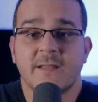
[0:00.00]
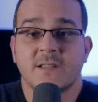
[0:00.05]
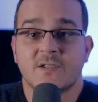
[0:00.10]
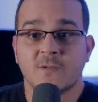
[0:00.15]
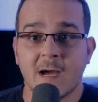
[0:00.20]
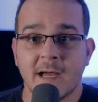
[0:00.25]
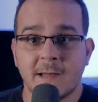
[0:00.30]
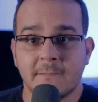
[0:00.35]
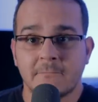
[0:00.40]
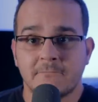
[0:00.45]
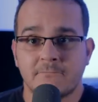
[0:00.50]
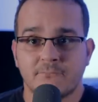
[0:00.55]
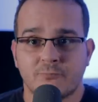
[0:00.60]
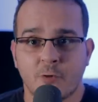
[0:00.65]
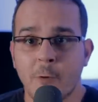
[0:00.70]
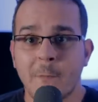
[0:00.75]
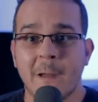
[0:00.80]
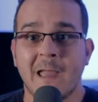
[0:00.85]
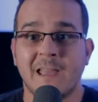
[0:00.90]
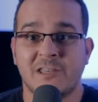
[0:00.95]
that's right.
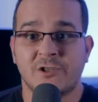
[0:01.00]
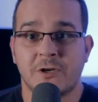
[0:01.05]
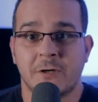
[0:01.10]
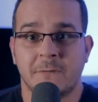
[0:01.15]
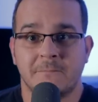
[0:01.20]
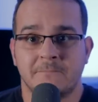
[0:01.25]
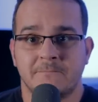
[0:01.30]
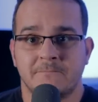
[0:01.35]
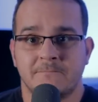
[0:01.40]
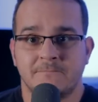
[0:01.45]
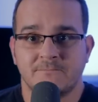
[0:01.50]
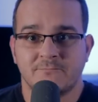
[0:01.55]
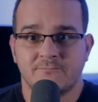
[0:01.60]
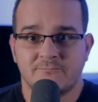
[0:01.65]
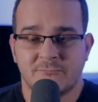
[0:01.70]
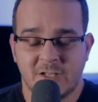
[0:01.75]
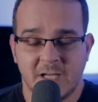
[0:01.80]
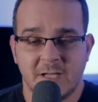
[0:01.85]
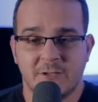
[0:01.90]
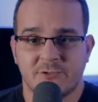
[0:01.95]
Probation.
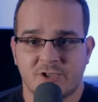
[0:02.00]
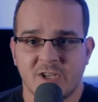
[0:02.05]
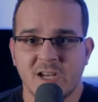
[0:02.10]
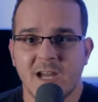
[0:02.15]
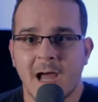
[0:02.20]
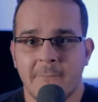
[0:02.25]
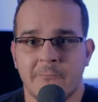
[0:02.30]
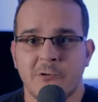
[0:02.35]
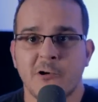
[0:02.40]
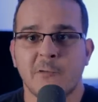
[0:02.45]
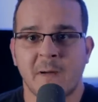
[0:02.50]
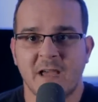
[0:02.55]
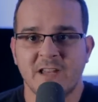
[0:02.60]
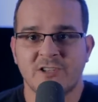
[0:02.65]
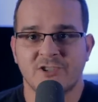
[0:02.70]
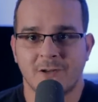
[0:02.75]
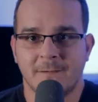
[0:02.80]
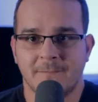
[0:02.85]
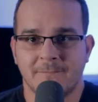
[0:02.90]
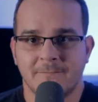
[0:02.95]
She got
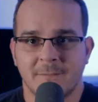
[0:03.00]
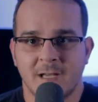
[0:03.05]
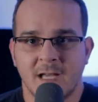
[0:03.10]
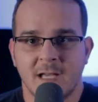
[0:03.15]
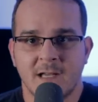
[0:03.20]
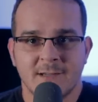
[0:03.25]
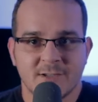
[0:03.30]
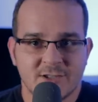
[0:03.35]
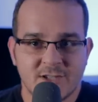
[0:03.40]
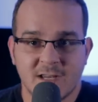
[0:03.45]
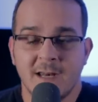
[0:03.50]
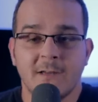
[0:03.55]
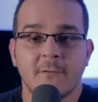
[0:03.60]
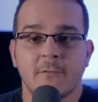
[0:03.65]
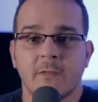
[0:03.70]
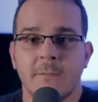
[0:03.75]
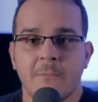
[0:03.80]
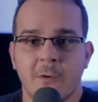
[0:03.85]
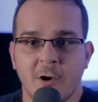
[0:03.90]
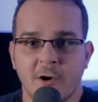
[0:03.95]
probation. She
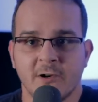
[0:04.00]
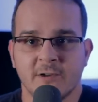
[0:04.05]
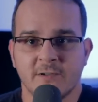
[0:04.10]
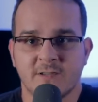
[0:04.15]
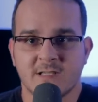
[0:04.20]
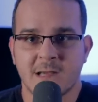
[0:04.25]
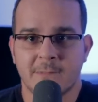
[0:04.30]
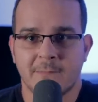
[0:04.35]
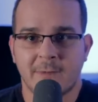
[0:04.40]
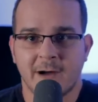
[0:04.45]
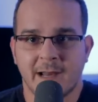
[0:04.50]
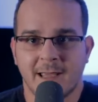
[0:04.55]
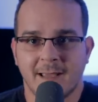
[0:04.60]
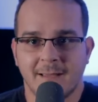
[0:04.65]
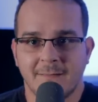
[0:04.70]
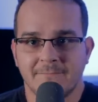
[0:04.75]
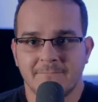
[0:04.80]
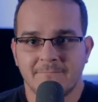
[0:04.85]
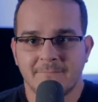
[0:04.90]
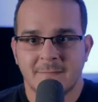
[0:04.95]
nearly murdered somebody
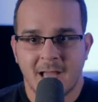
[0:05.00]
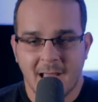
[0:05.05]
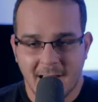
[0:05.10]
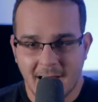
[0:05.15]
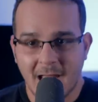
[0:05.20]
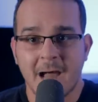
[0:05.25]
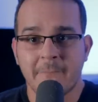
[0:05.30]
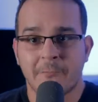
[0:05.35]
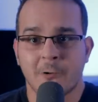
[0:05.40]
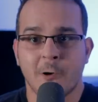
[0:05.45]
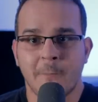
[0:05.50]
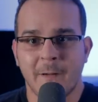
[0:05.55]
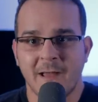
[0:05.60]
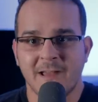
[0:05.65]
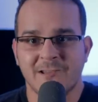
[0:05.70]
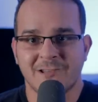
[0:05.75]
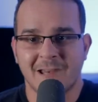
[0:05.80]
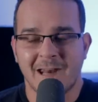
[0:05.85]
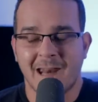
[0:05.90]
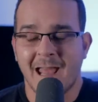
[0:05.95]
and got
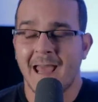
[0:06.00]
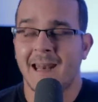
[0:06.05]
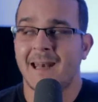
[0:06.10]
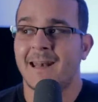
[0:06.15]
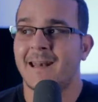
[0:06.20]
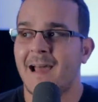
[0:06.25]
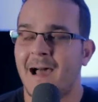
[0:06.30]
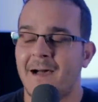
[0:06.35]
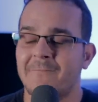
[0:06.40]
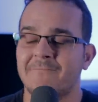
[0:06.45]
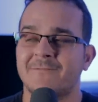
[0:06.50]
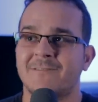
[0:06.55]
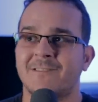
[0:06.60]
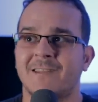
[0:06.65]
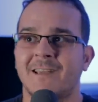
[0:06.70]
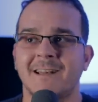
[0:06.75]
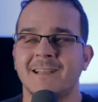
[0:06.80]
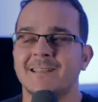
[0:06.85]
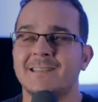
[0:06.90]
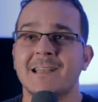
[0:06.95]
probation. And I'm
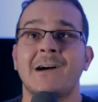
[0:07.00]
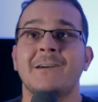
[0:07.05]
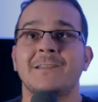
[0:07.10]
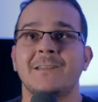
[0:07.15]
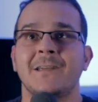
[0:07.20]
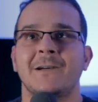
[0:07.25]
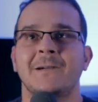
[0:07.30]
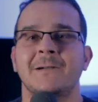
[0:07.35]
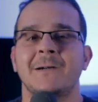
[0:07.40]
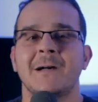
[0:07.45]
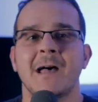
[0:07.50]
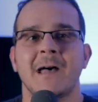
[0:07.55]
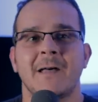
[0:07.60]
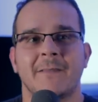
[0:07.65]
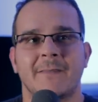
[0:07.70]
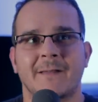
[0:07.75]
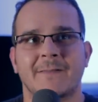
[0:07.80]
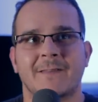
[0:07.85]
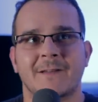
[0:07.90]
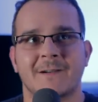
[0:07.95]
gonna tell you,
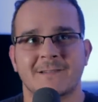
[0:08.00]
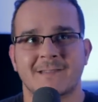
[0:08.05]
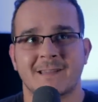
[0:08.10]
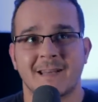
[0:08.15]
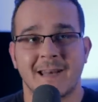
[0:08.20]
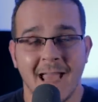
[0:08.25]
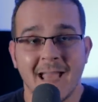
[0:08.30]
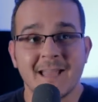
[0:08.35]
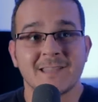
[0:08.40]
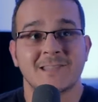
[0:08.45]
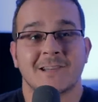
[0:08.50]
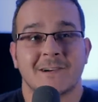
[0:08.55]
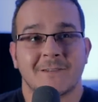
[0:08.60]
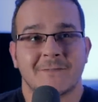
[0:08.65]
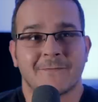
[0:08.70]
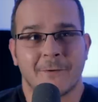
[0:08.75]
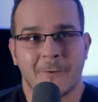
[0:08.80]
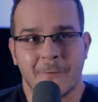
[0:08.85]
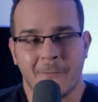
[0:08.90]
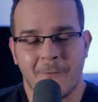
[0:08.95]
that there's an answer
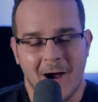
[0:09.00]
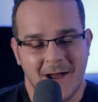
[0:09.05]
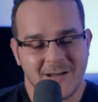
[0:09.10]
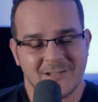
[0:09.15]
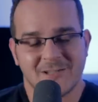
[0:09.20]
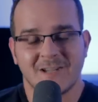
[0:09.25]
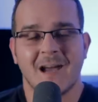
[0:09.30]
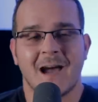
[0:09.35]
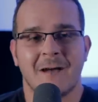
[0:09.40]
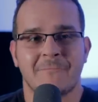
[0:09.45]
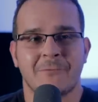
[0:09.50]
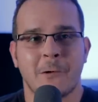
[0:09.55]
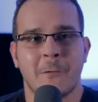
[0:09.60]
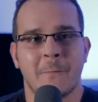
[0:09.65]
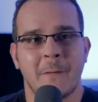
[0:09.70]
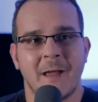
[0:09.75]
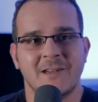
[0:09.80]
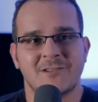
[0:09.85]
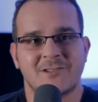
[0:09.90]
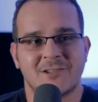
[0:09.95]
for why she got
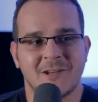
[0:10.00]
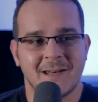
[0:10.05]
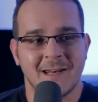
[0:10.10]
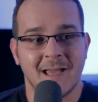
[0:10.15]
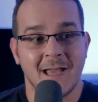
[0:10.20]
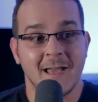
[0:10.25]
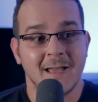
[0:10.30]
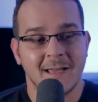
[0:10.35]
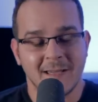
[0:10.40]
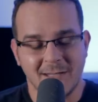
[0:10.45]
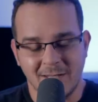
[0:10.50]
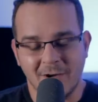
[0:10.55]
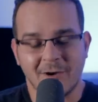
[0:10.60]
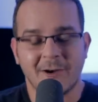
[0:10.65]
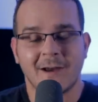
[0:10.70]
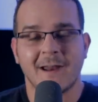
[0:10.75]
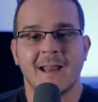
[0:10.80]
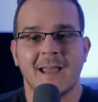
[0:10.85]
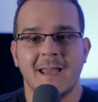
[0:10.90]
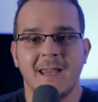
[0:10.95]
probation, you're
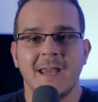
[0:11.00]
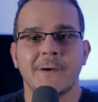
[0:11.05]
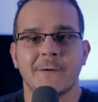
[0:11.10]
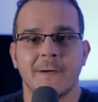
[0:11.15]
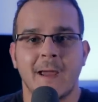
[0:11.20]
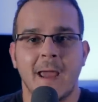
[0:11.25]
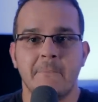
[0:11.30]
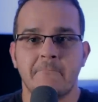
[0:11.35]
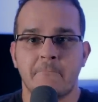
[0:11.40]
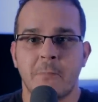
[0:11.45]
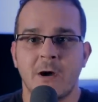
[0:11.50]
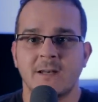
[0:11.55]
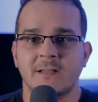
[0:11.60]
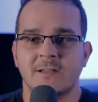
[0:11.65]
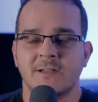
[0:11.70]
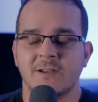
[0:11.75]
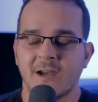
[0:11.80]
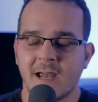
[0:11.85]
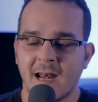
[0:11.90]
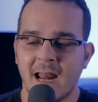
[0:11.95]
going to hear it, but
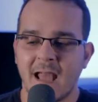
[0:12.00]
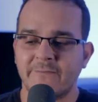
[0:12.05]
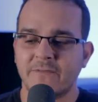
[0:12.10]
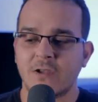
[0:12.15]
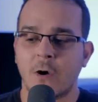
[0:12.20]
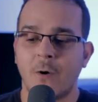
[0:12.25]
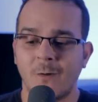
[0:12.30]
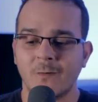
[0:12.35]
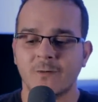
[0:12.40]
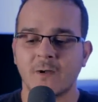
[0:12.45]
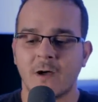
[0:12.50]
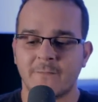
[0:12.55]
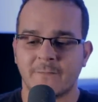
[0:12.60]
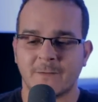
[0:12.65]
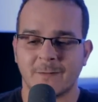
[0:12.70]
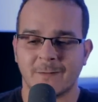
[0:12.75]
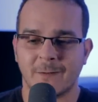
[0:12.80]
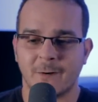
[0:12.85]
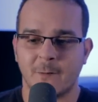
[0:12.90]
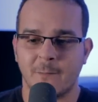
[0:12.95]
you're going to have to hold off a
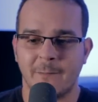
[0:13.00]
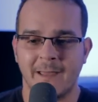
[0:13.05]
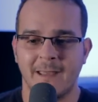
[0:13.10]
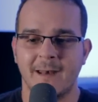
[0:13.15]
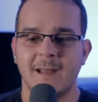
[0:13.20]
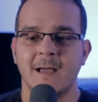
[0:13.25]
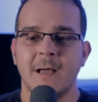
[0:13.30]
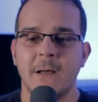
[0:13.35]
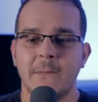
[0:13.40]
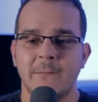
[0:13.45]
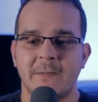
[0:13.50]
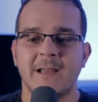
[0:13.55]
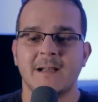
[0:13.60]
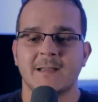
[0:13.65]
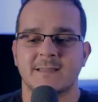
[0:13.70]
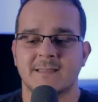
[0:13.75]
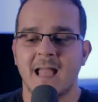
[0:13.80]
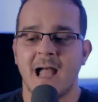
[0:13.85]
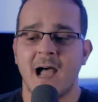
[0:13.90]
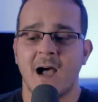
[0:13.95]
little bit,
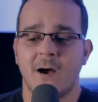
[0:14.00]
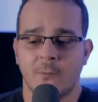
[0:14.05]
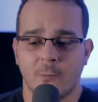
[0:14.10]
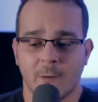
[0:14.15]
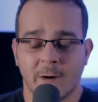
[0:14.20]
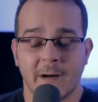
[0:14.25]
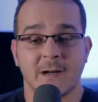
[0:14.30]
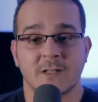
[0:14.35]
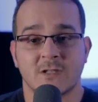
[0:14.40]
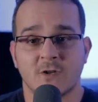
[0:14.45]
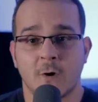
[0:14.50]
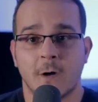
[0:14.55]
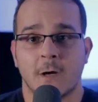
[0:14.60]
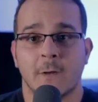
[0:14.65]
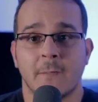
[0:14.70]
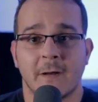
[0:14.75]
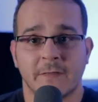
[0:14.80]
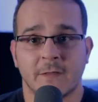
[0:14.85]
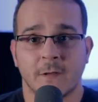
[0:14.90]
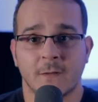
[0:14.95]
because now we're going to talk
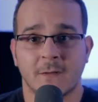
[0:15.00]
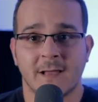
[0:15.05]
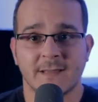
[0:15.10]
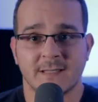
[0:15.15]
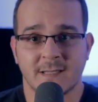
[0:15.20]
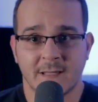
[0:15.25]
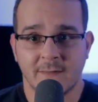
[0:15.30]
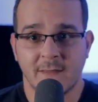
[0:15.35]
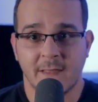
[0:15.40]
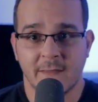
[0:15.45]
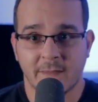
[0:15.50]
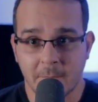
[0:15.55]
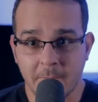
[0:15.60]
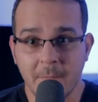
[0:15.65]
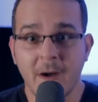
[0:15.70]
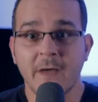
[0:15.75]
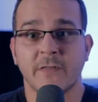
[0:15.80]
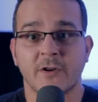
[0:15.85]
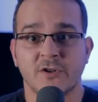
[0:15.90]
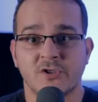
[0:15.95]
about the lesson that the
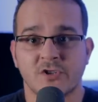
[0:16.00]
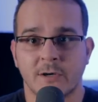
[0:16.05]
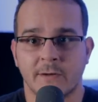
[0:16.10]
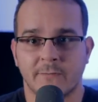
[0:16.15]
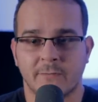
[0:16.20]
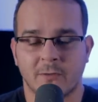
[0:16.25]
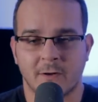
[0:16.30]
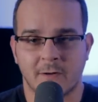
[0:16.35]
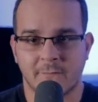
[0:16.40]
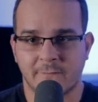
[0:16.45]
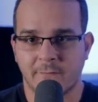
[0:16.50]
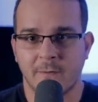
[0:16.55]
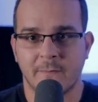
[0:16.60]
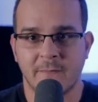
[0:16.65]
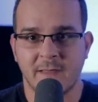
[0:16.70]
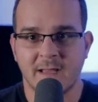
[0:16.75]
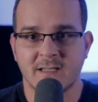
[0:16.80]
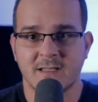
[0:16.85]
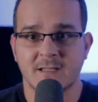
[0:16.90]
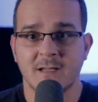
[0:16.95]
mother should have learned from
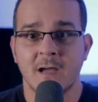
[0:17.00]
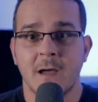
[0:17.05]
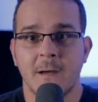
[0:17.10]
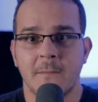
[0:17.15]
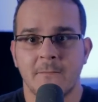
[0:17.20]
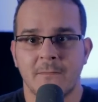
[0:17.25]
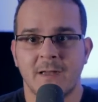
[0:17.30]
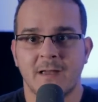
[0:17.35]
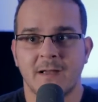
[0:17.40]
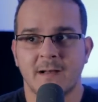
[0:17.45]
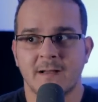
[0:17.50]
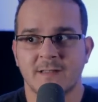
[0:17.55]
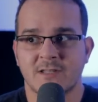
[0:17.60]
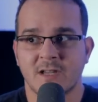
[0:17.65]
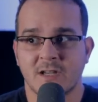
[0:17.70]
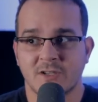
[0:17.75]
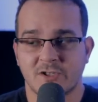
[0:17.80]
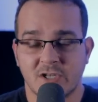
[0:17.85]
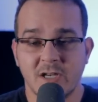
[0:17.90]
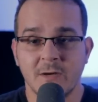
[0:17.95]
this, because
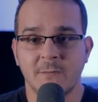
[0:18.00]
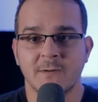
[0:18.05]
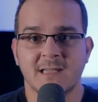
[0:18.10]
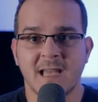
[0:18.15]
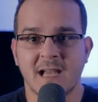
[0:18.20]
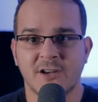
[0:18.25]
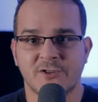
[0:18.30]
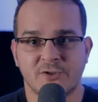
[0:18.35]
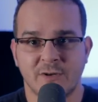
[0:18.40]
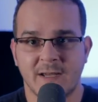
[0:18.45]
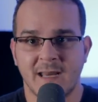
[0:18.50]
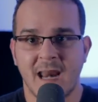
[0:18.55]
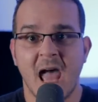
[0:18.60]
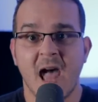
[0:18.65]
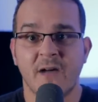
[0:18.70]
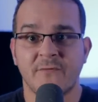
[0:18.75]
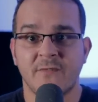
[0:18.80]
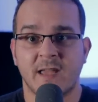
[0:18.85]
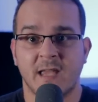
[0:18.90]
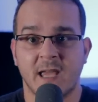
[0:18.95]
she was actually an
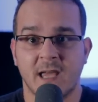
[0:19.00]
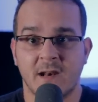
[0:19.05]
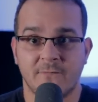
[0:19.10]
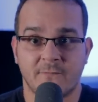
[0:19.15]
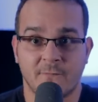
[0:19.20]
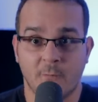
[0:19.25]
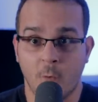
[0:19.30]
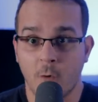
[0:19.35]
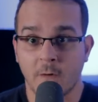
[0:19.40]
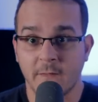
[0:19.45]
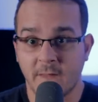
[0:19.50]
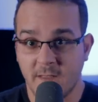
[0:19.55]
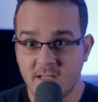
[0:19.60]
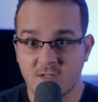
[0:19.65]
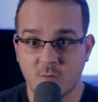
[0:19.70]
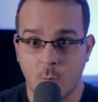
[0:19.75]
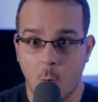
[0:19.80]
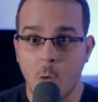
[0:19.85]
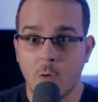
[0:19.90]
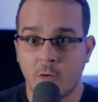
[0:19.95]
advocate for
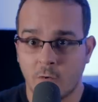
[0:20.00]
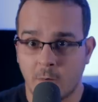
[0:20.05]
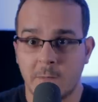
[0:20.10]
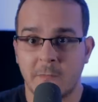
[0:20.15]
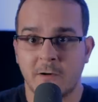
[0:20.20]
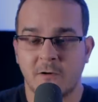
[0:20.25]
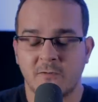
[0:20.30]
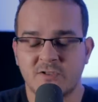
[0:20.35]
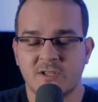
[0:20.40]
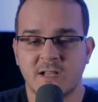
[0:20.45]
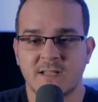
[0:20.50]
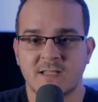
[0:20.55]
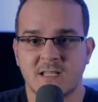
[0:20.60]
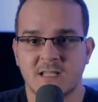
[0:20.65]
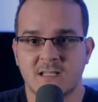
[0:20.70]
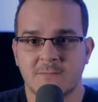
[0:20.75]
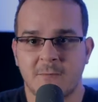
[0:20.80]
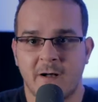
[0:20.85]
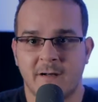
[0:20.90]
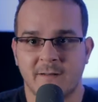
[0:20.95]
these woke criminal
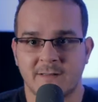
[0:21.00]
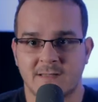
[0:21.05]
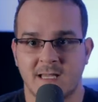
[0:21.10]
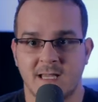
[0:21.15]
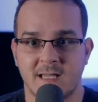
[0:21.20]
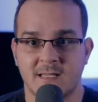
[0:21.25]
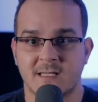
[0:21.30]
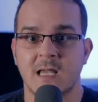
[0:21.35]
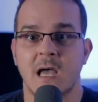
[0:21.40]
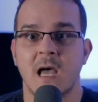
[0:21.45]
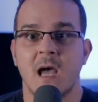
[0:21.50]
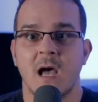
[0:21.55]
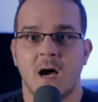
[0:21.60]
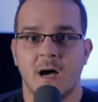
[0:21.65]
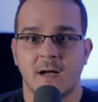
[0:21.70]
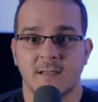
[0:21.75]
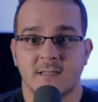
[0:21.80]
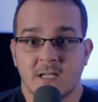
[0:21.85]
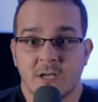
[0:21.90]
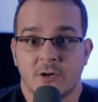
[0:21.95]
justice policies
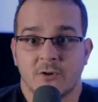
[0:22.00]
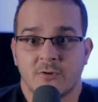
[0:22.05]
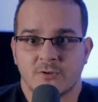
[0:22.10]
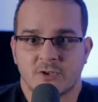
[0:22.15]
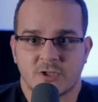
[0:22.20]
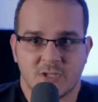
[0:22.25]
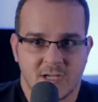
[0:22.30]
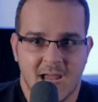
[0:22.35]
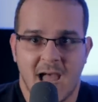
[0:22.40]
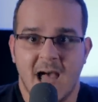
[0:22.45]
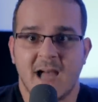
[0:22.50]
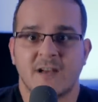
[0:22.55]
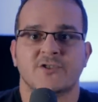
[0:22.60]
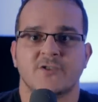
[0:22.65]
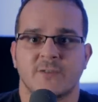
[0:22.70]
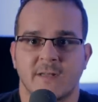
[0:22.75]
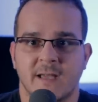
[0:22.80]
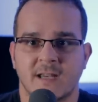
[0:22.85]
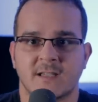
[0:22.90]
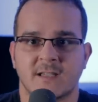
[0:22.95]
until she actually